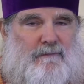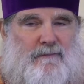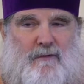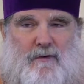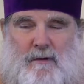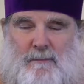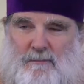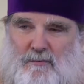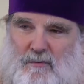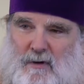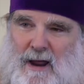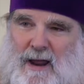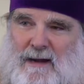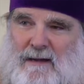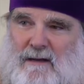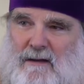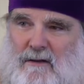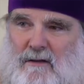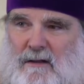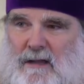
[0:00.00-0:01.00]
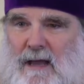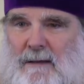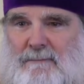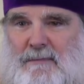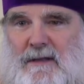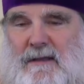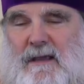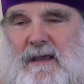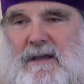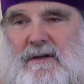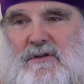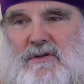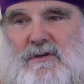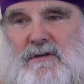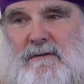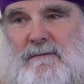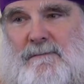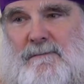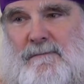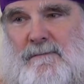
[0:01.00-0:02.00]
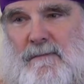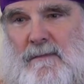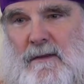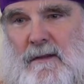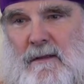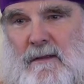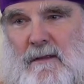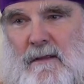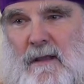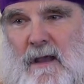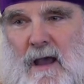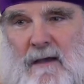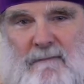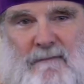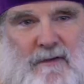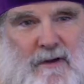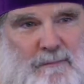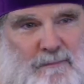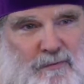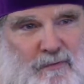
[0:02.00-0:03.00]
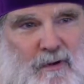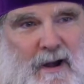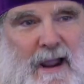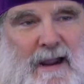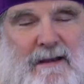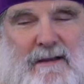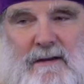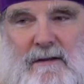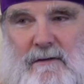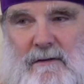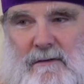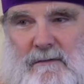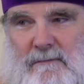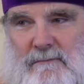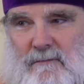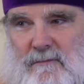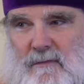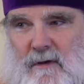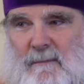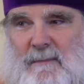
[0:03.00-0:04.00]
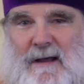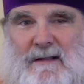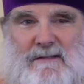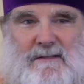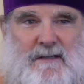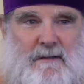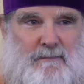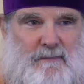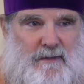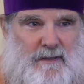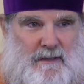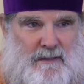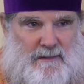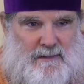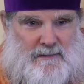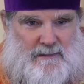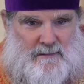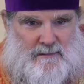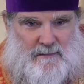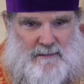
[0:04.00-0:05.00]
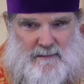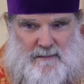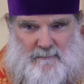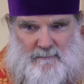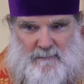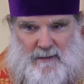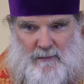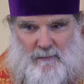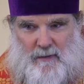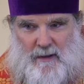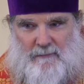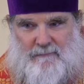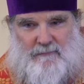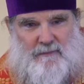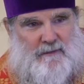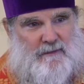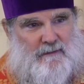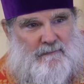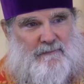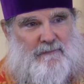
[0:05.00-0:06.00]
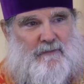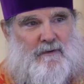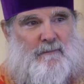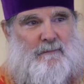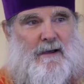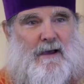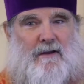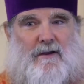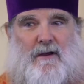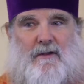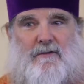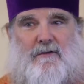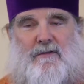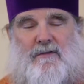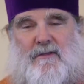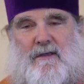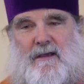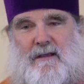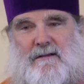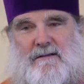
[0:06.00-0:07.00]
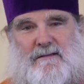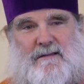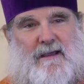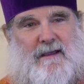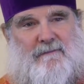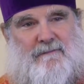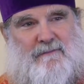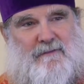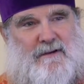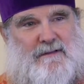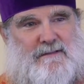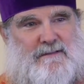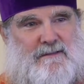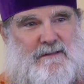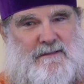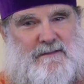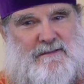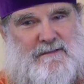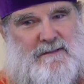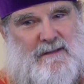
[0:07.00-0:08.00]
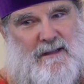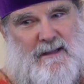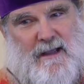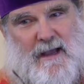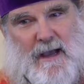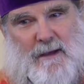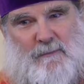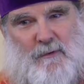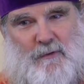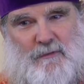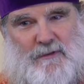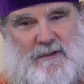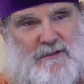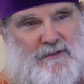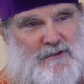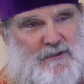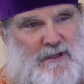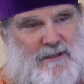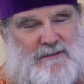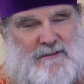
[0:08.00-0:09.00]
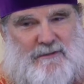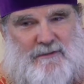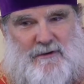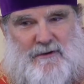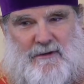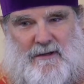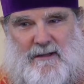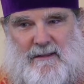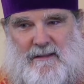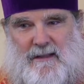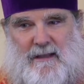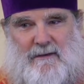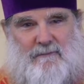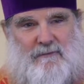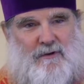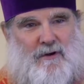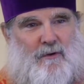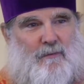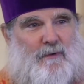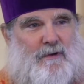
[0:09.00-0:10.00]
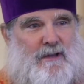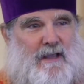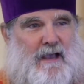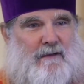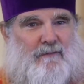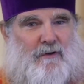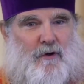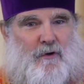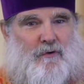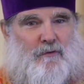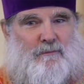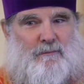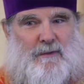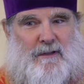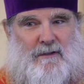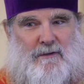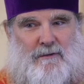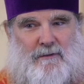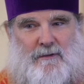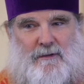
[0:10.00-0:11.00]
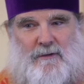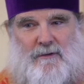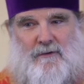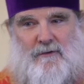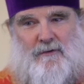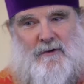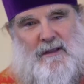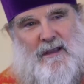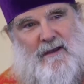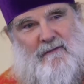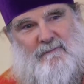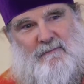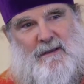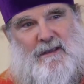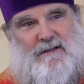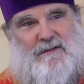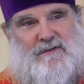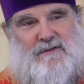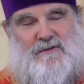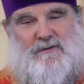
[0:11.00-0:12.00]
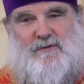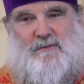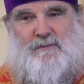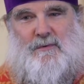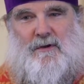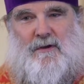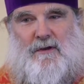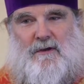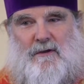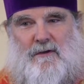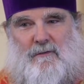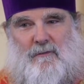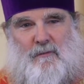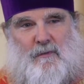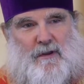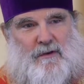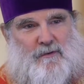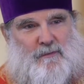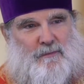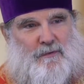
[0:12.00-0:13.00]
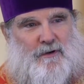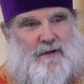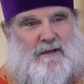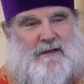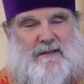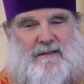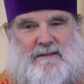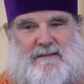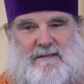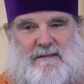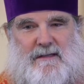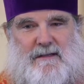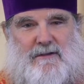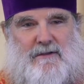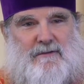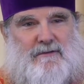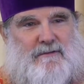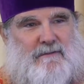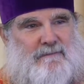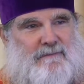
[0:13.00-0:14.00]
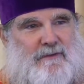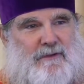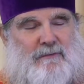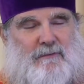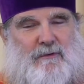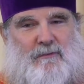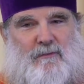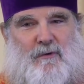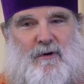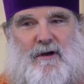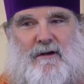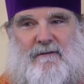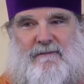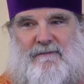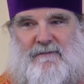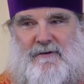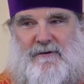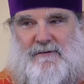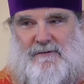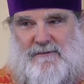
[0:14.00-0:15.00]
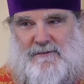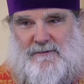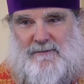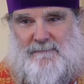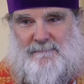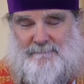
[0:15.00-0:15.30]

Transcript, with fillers: for a practical application. I'm very practical about some things. My wife would differ about other things. Like, for instance, I'm only just learning that, you know, when you have oatmeal or you have bean soup, when you put it in the sink, you should fill it with water first,